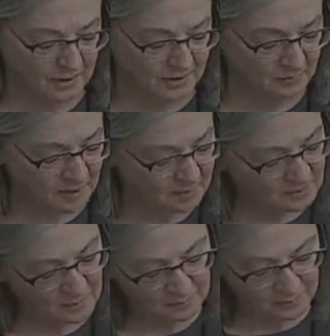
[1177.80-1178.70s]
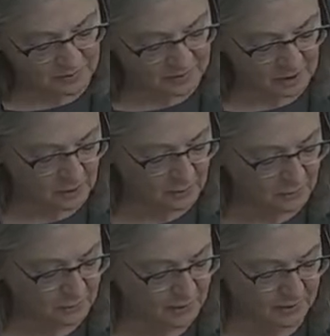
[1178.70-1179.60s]
Sometimes people
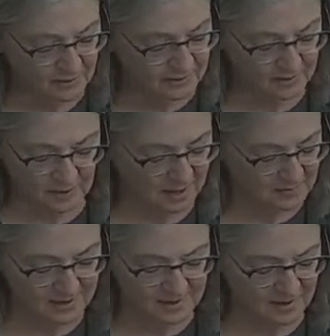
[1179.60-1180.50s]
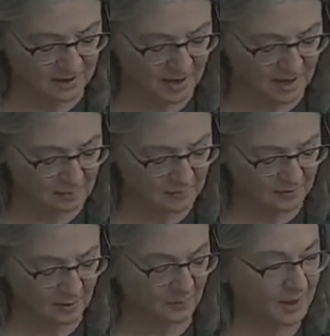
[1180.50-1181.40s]
slowed, sometimes they
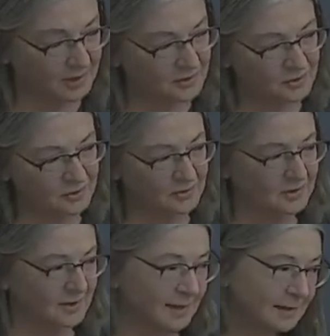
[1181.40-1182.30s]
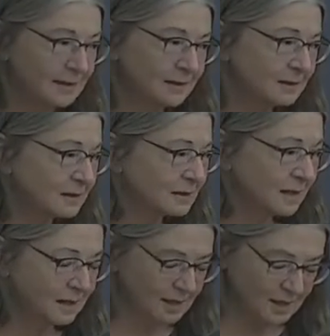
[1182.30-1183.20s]
stopped, their postures settled,
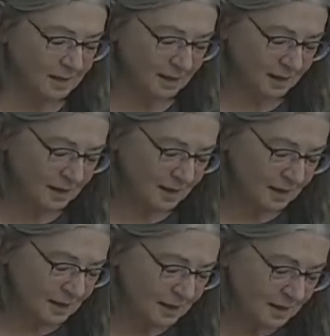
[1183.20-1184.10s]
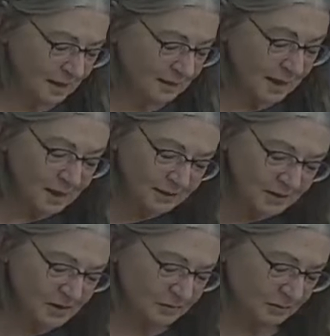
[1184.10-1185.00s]
sinking. And then
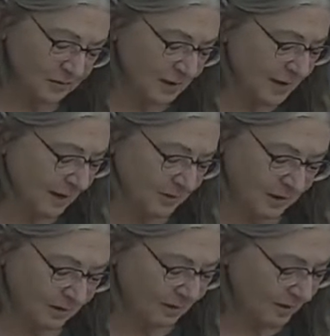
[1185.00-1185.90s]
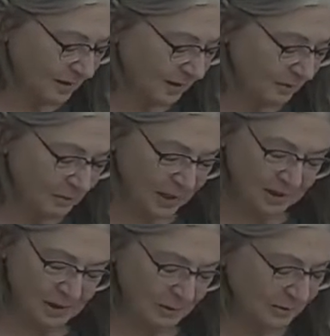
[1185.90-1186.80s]
this drifted down and caught. It
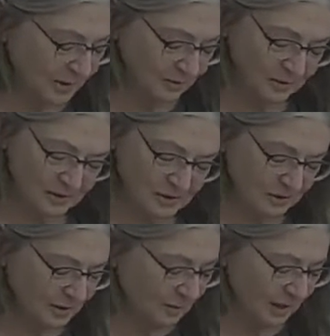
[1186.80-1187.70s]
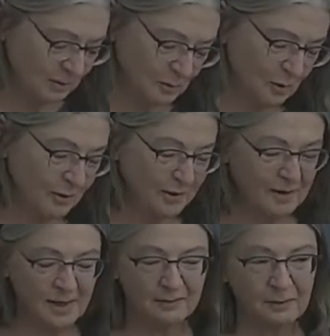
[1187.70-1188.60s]
made no difference to them anymore,
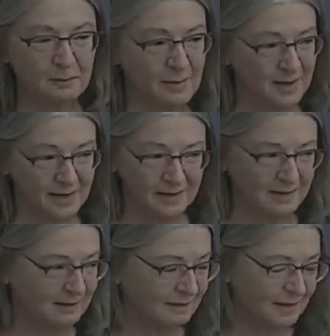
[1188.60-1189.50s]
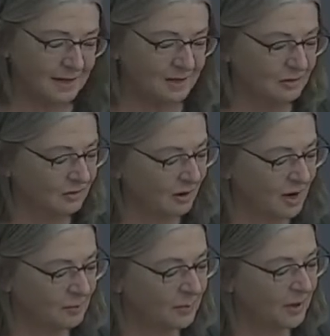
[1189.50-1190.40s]
and never mind, and let it
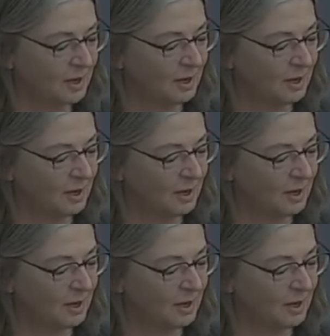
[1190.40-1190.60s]
drop.